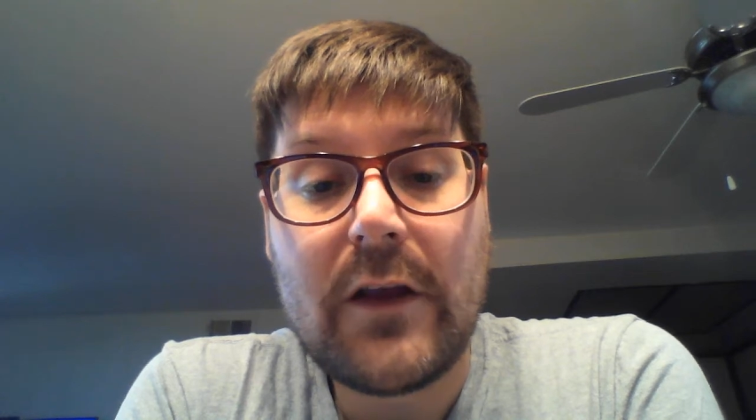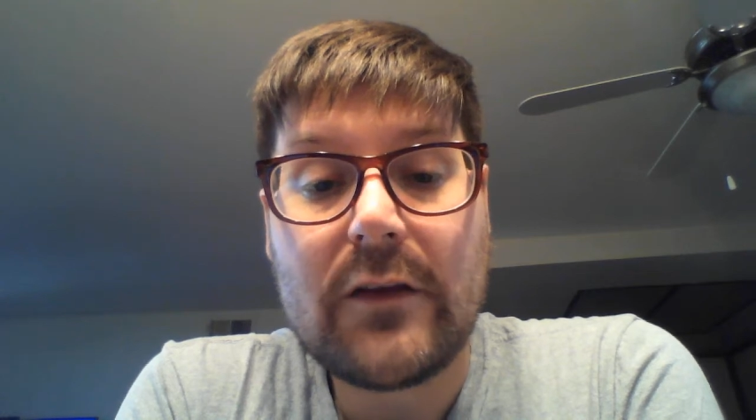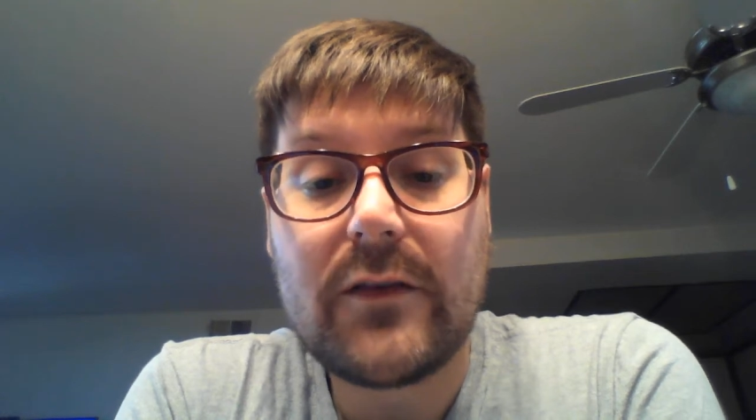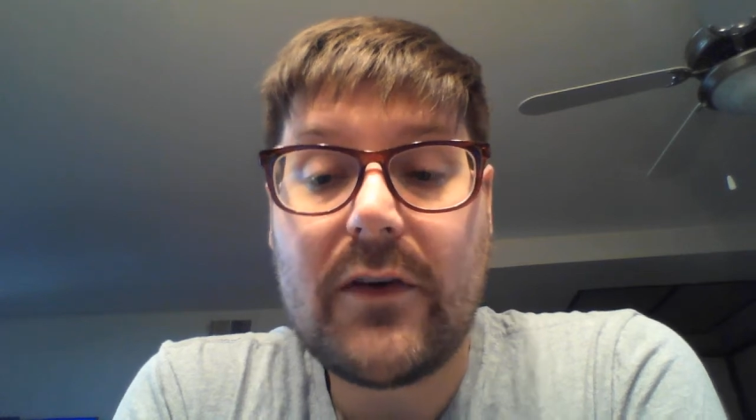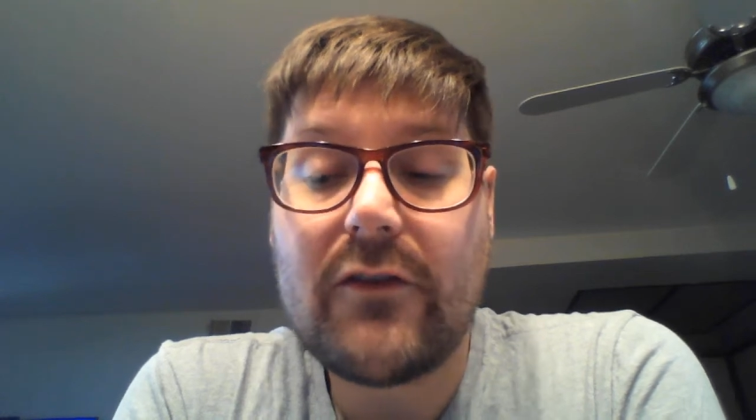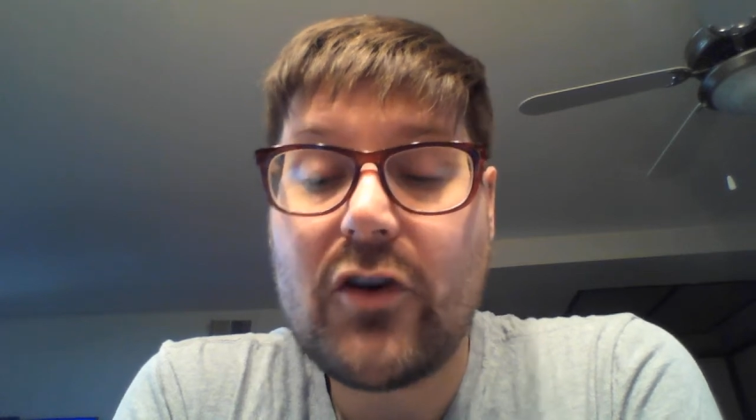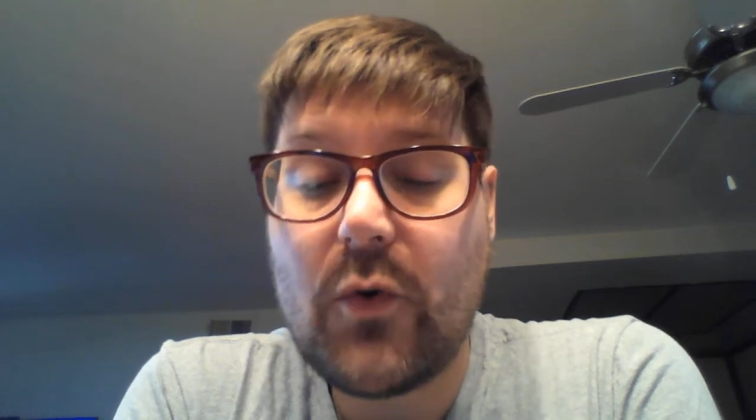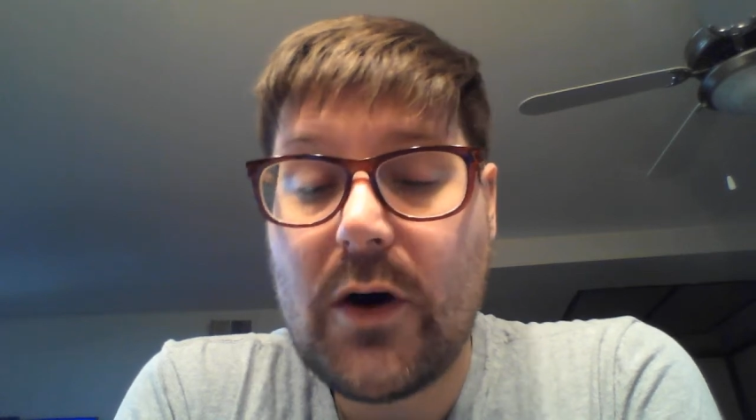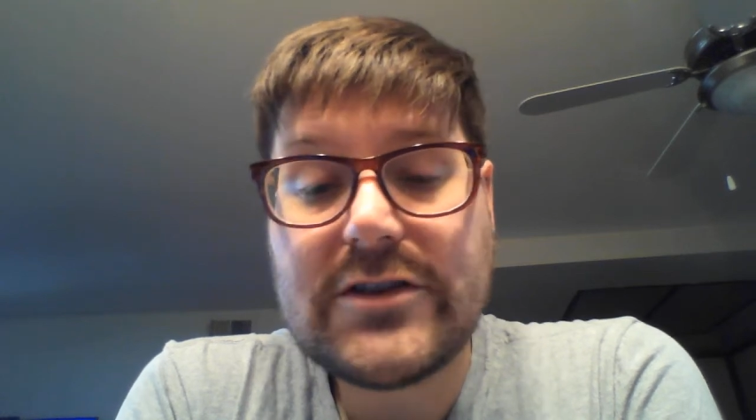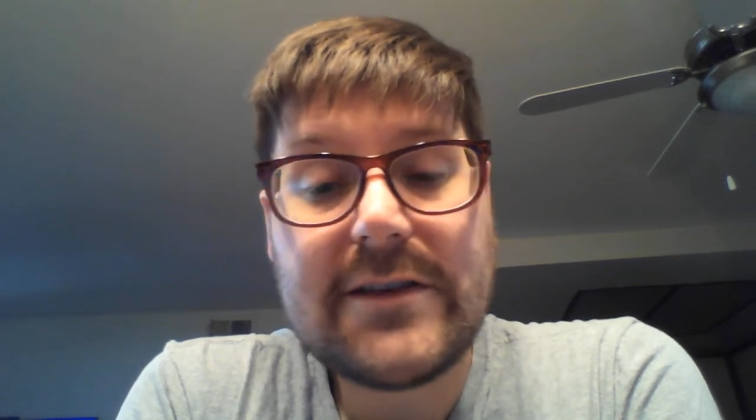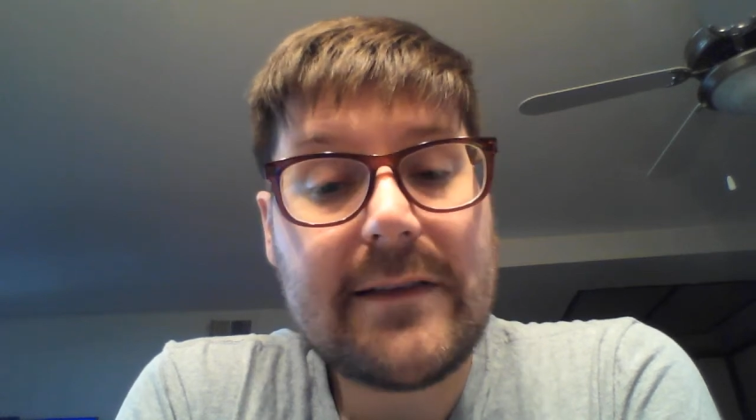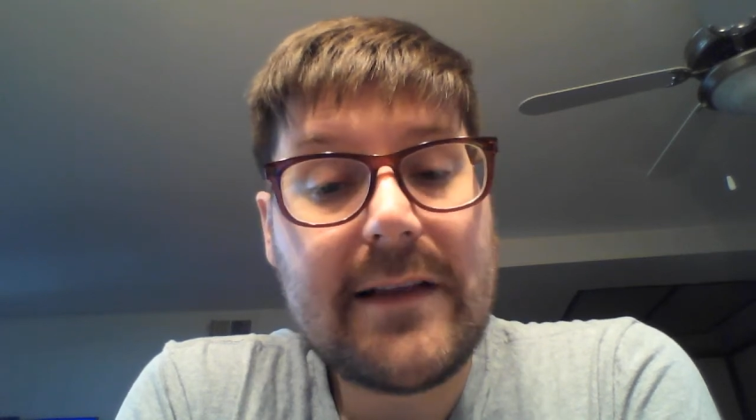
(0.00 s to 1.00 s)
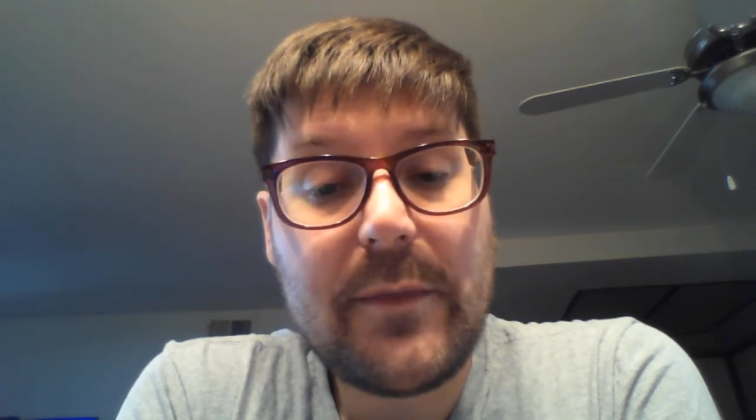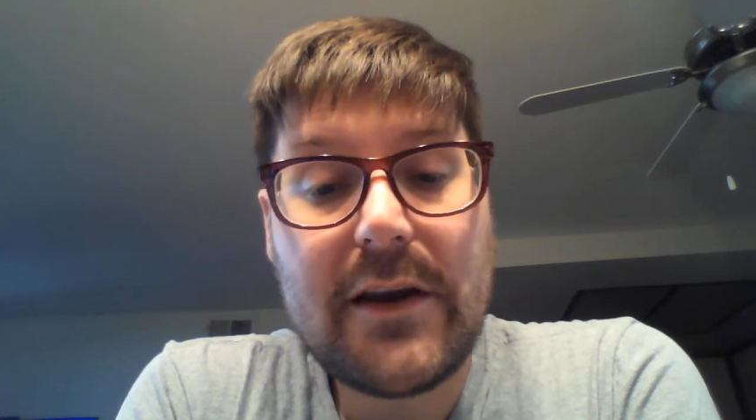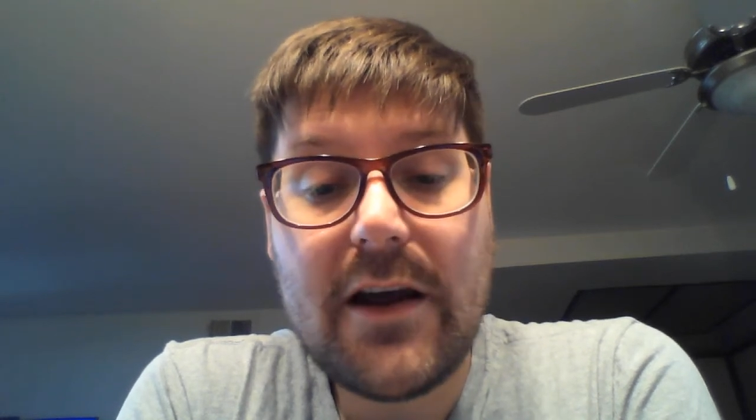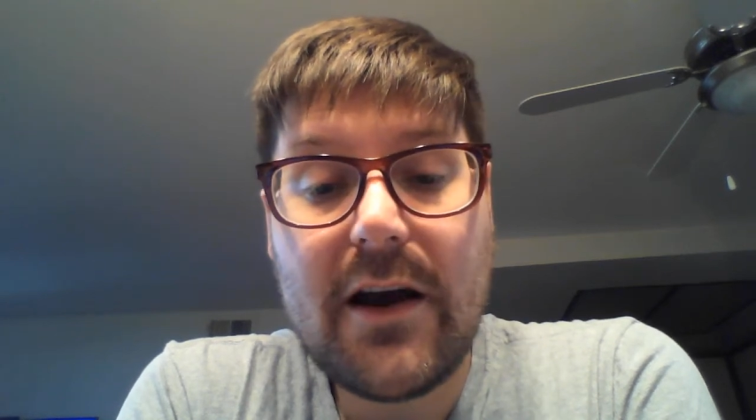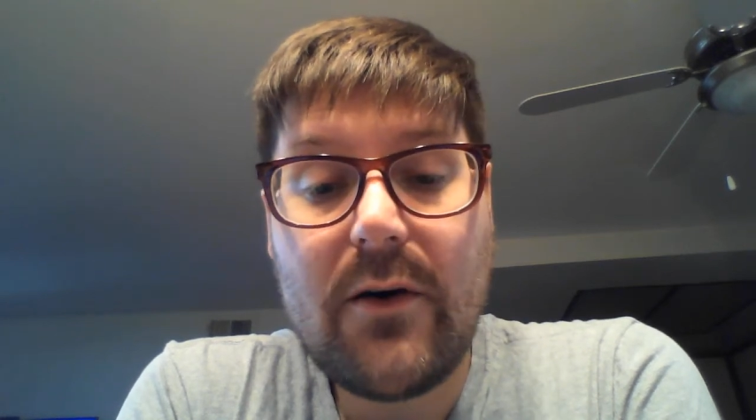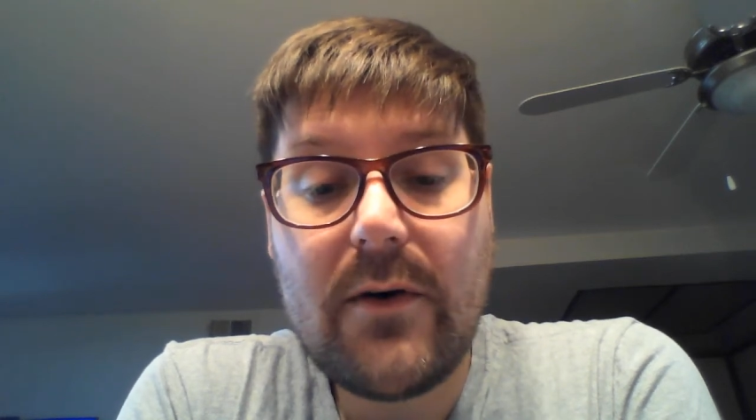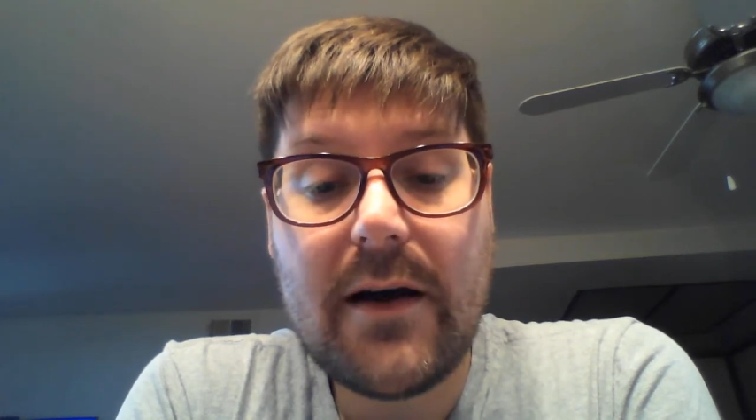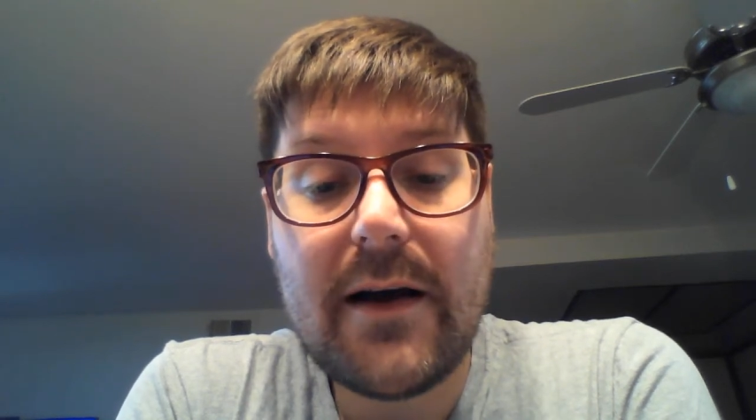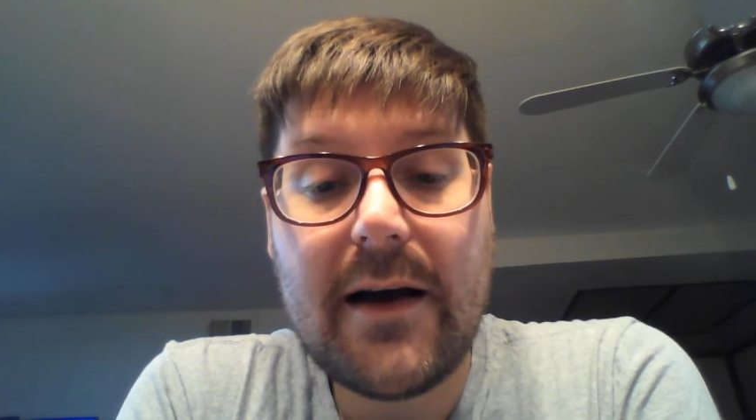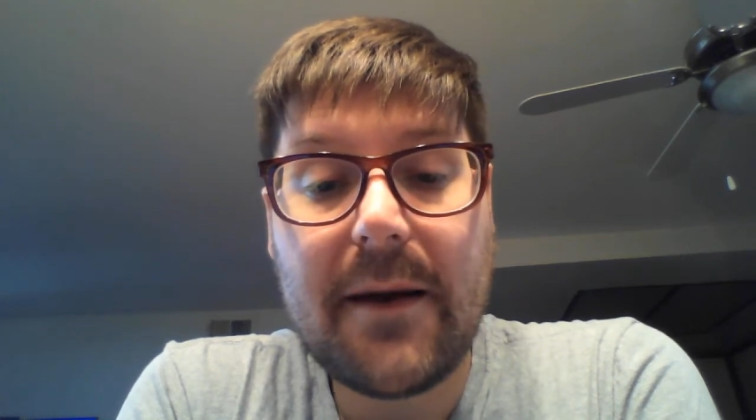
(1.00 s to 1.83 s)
So if you have any questions, let me know.